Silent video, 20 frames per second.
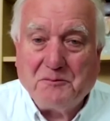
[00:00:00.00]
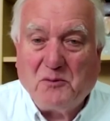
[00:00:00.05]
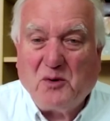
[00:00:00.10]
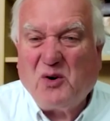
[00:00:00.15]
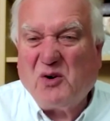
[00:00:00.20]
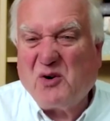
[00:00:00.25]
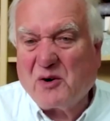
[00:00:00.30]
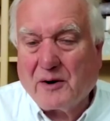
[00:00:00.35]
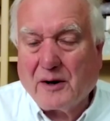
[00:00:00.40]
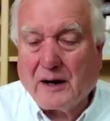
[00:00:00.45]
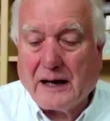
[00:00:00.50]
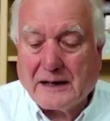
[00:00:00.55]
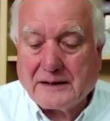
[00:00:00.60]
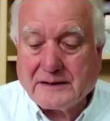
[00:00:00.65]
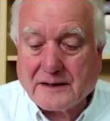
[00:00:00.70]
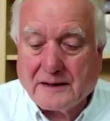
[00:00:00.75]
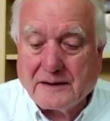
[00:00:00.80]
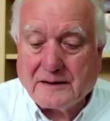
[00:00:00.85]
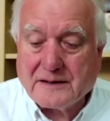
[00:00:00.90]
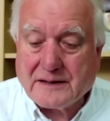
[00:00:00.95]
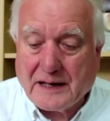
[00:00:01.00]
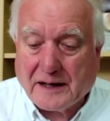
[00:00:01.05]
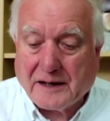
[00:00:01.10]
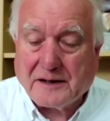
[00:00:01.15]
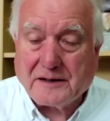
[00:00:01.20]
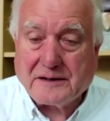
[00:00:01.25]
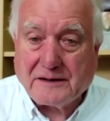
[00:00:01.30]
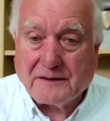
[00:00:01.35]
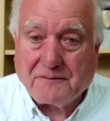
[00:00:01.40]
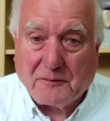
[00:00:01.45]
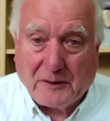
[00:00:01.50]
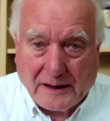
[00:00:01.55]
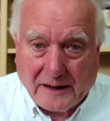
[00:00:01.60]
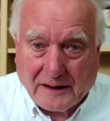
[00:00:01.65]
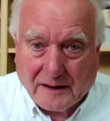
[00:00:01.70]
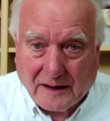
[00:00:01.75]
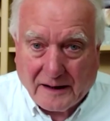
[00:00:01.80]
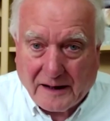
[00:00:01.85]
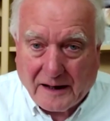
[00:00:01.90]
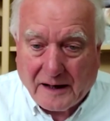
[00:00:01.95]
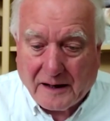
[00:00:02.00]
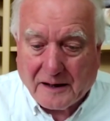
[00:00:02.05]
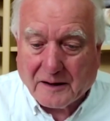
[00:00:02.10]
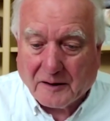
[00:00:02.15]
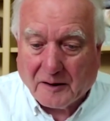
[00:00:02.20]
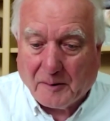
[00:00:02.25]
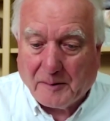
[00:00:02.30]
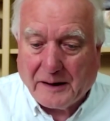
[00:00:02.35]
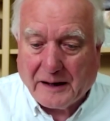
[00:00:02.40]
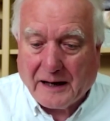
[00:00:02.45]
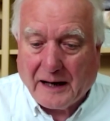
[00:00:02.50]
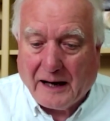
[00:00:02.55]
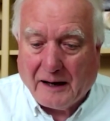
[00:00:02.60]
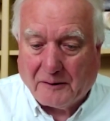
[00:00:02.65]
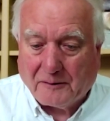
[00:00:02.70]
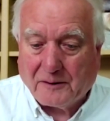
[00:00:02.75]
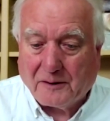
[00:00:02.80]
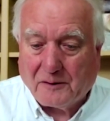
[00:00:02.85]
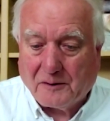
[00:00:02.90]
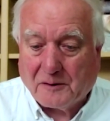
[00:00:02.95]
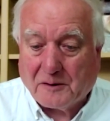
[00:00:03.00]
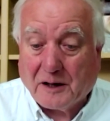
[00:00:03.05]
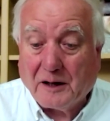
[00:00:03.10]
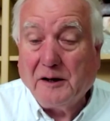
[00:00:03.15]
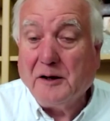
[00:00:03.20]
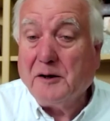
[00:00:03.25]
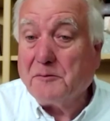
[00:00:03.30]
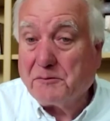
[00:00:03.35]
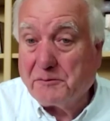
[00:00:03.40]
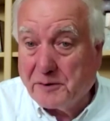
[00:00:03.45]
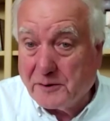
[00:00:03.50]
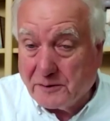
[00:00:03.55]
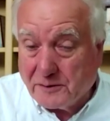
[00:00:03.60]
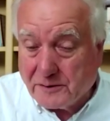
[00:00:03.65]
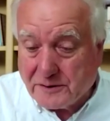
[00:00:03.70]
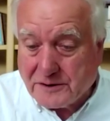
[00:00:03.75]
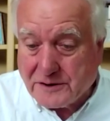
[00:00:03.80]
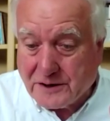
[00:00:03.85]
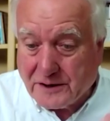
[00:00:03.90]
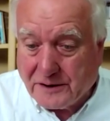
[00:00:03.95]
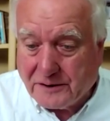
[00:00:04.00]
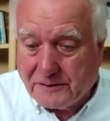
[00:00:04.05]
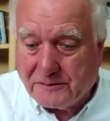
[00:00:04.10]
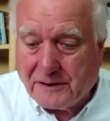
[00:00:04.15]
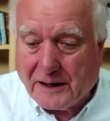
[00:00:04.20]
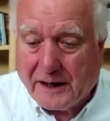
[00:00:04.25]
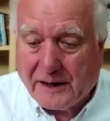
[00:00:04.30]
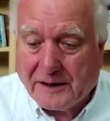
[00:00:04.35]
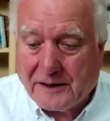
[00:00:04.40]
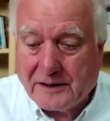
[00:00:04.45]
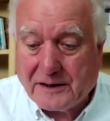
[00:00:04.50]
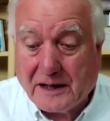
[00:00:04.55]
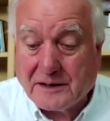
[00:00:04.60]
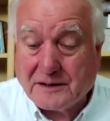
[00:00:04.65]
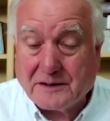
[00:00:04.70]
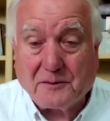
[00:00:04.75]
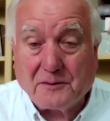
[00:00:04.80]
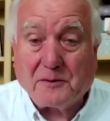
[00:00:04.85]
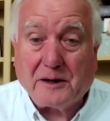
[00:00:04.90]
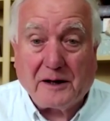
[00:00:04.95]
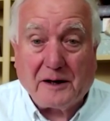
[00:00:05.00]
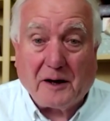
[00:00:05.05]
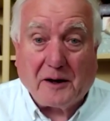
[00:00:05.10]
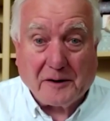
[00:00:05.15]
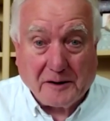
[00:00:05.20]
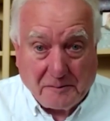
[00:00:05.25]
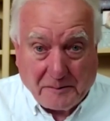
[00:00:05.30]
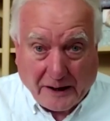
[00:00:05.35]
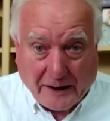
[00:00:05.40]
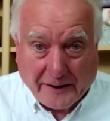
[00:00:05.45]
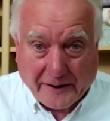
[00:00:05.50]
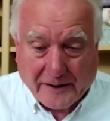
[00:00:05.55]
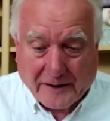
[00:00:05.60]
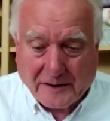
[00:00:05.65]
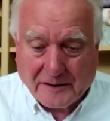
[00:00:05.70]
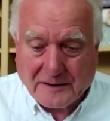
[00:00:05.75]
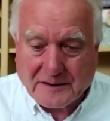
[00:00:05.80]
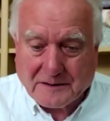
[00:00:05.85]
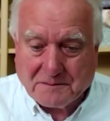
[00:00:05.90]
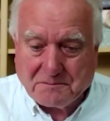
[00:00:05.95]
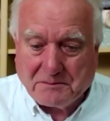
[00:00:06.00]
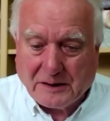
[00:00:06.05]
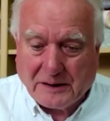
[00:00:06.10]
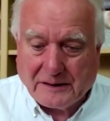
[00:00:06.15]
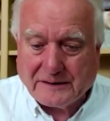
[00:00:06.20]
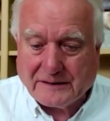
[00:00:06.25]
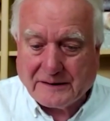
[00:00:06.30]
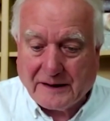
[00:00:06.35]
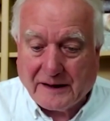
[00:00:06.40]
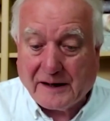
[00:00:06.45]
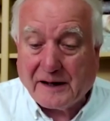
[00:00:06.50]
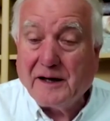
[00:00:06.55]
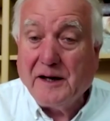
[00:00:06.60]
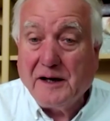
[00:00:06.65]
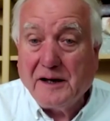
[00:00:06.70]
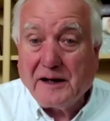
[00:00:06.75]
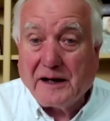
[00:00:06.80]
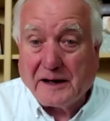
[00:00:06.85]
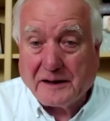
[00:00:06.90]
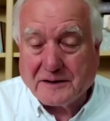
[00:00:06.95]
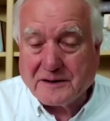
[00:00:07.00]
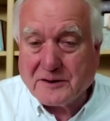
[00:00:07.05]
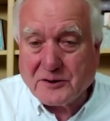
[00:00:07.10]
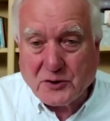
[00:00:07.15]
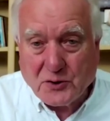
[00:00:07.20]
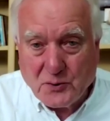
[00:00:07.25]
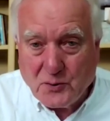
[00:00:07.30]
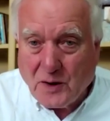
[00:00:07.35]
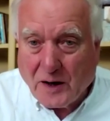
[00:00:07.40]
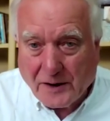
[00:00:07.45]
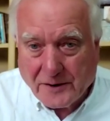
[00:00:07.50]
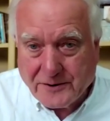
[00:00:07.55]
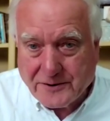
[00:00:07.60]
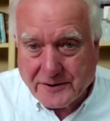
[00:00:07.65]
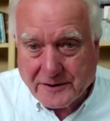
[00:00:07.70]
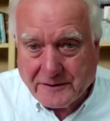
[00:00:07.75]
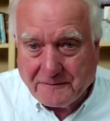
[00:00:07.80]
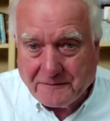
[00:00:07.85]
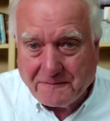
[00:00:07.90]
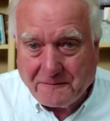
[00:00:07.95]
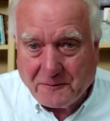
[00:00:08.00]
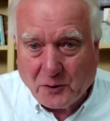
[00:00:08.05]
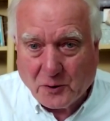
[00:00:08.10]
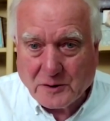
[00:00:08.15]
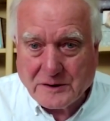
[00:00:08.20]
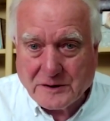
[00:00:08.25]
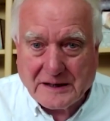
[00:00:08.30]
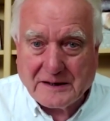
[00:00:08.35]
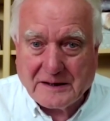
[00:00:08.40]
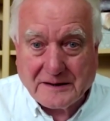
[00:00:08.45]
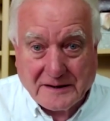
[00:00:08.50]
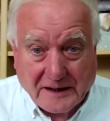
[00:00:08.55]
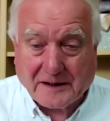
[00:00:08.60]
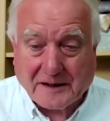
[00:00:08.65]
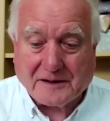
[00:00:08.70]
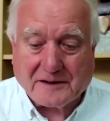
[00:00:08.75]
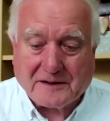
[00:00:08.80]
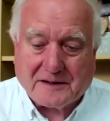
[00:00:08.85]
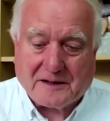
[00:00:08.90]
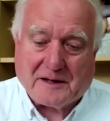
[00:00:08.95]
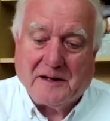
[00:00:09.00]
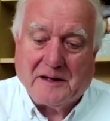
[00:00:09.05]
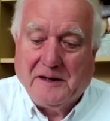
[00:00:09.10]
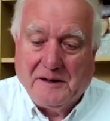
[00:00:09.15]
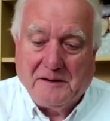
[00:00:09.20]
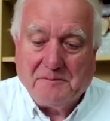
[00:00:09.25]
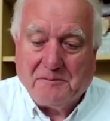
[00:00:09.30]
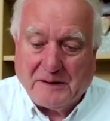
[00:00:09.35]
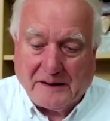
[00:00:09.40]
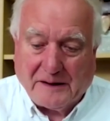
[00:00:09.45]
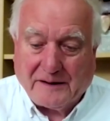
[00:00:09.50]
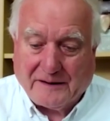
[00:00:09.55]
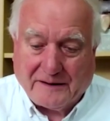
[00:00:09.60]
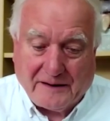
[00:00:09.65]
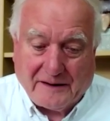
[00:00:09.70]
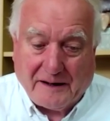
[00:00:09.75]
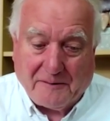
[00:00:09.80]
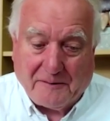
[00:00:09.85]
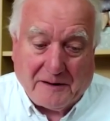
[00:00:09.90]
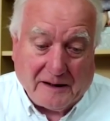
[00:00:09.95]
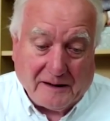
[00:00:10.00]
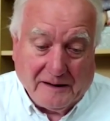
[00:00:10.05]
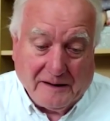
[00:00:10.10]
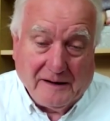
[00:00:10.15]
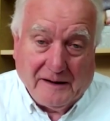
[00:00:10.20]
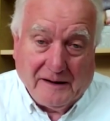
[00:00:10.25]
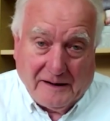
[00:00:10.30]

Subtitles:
more or less consecutive weekly economic outlook brought to you, as it were, on America's birthday. It's 246th birthday. Well,